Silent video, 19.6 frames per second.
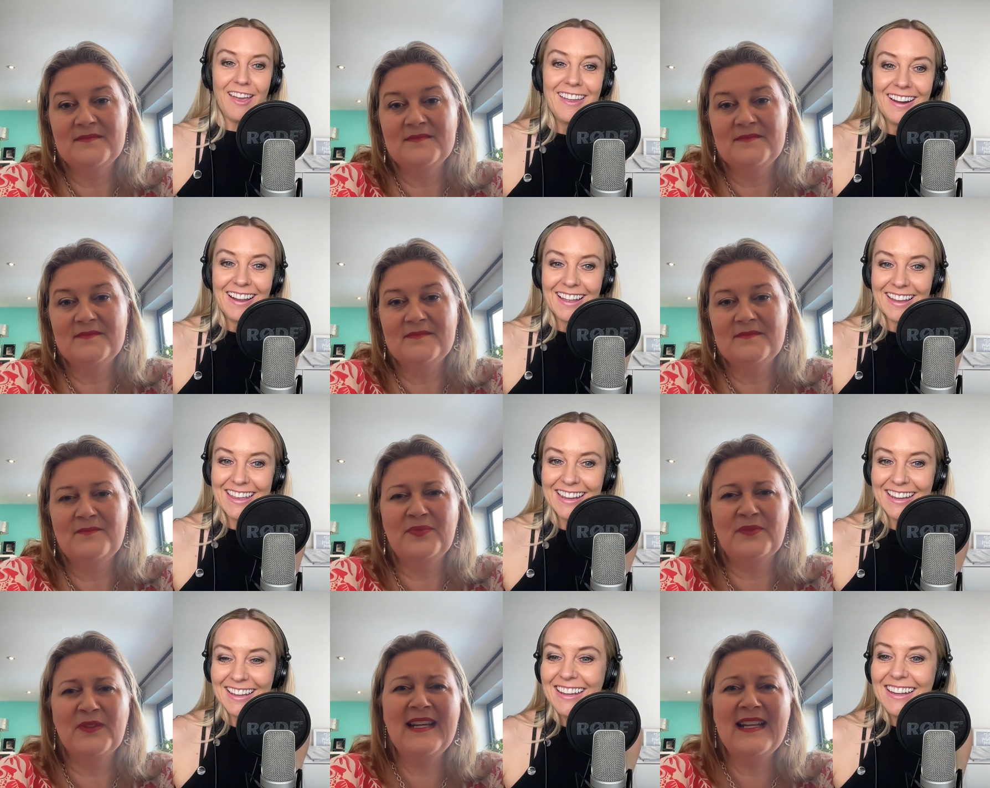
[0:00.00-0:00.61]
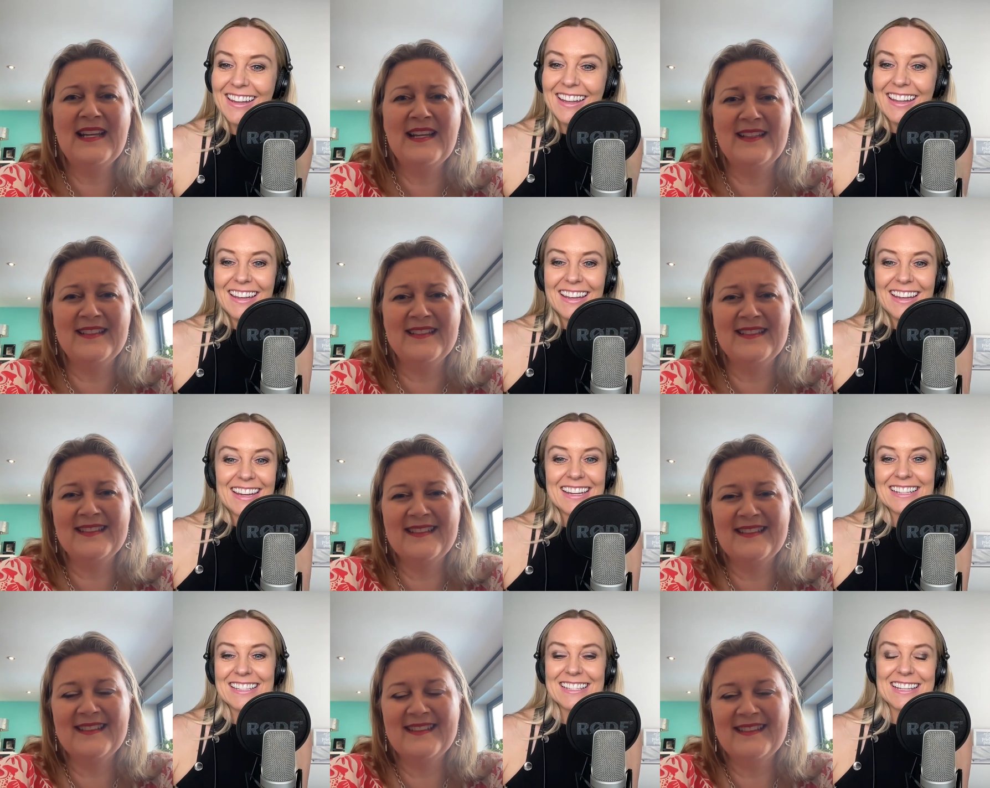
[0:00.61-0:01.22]
Speaker 1: like Brilliant.
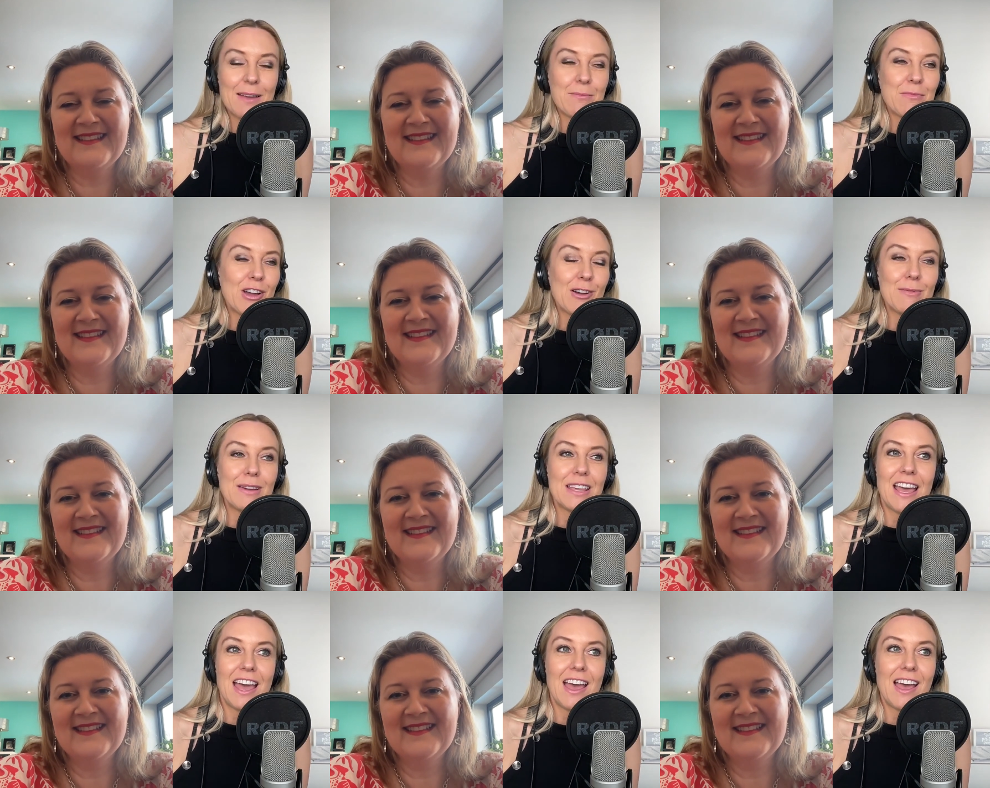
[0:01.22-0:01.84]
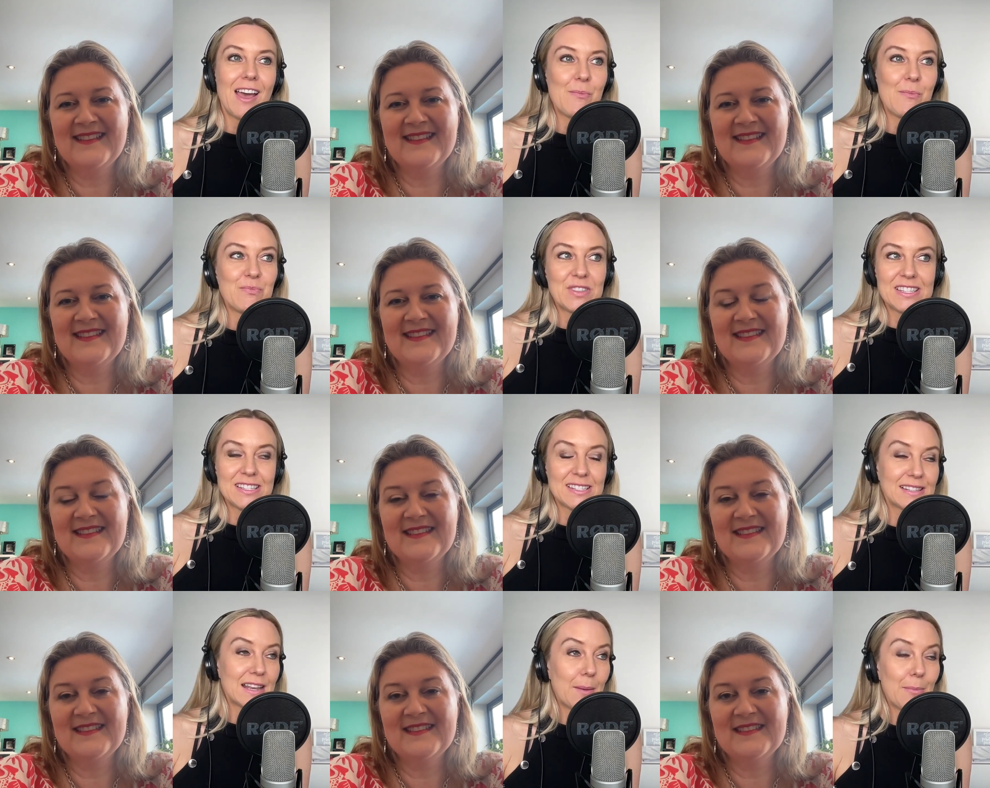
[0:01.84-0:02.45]
he slept the whole way there, he
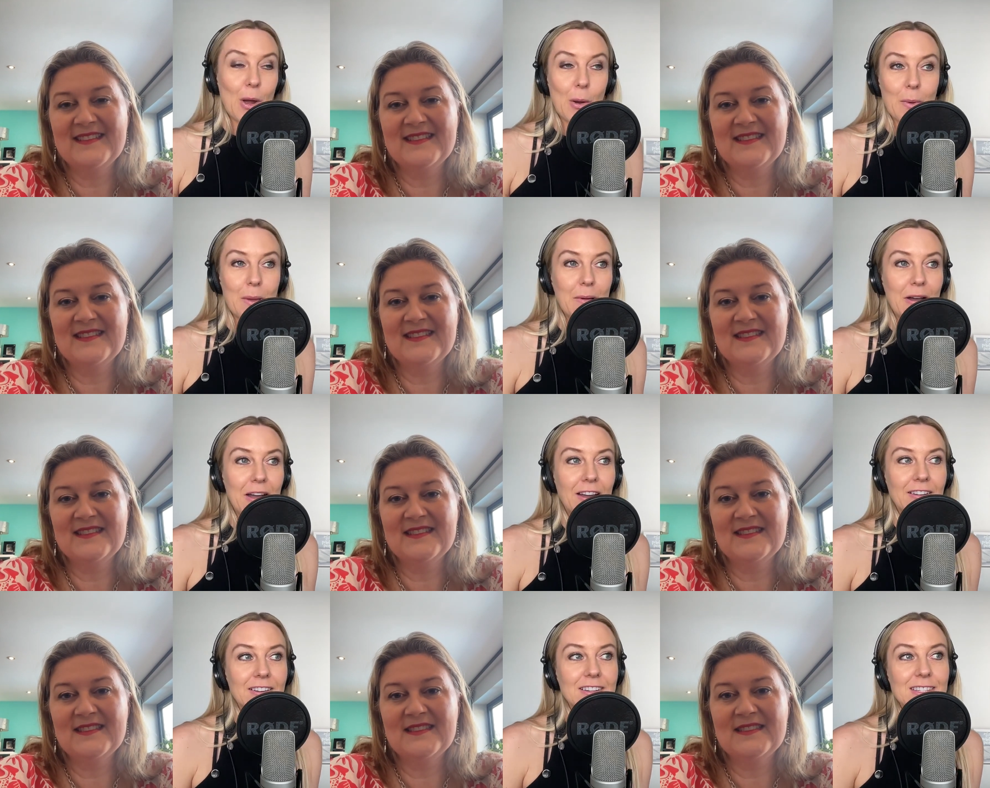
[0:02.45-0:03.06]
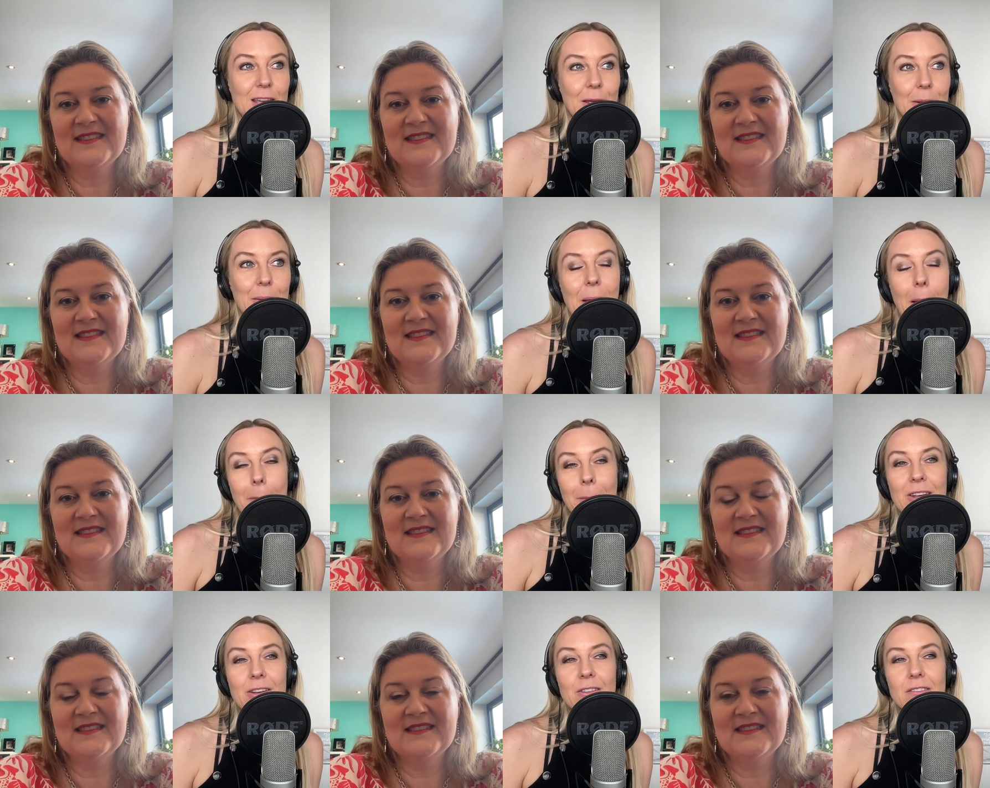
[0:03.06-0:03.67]
slept the whole way back. So,
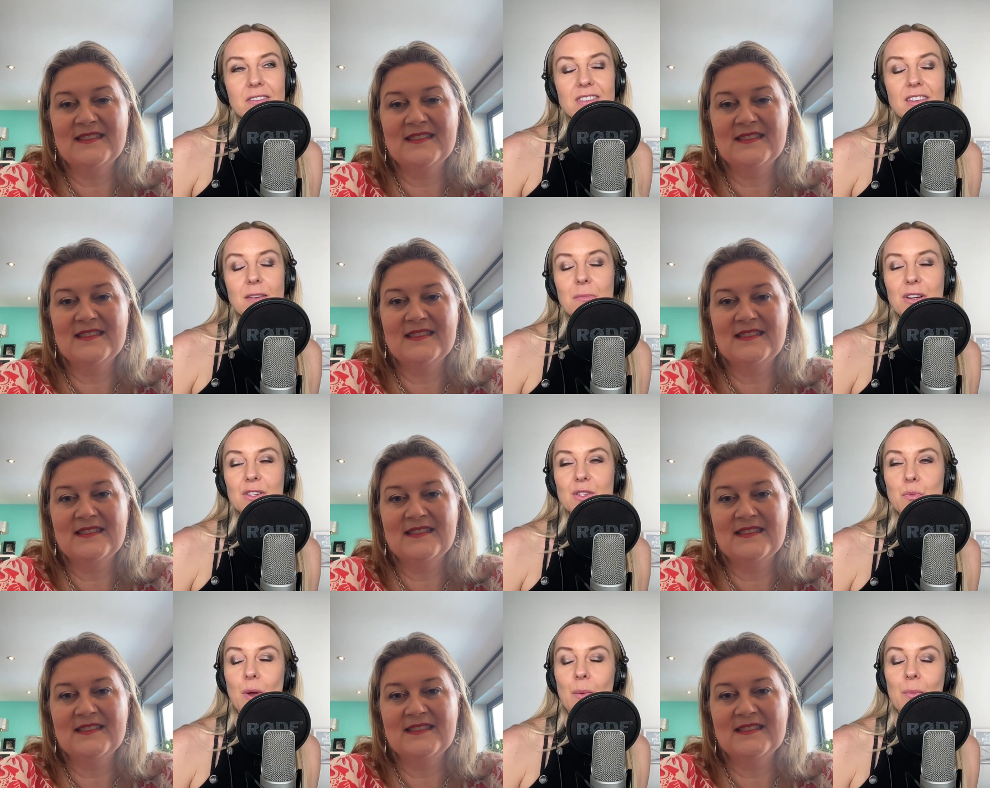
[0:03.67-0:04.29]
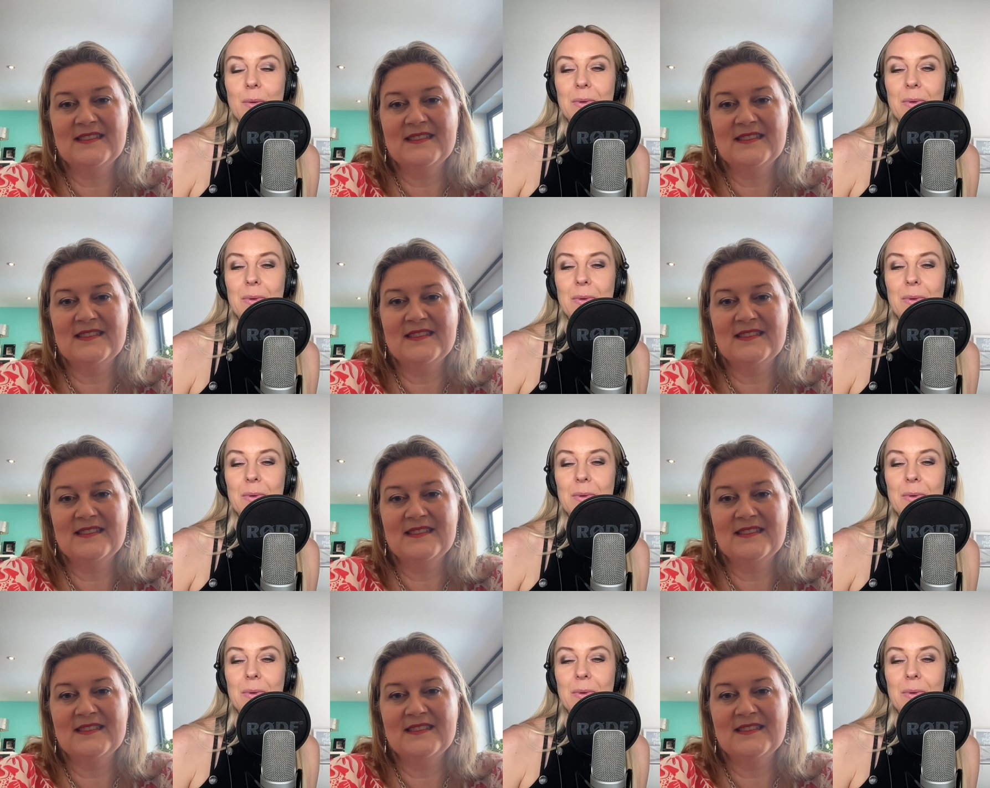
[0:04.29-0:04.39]
but not so much when we were